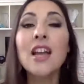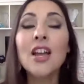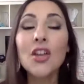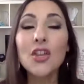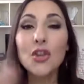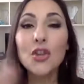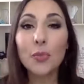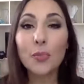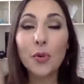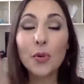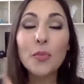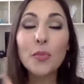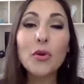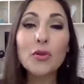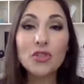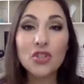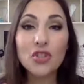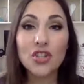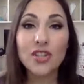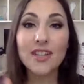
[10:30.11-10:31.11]
your
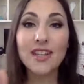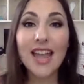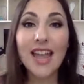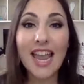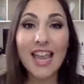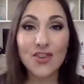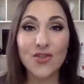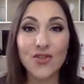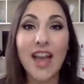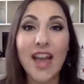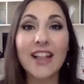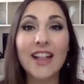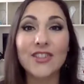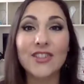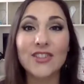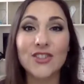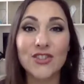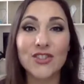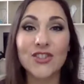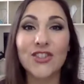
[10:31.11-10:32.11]
promotion, and your
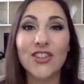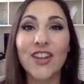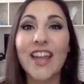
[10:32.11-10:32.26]
calendar.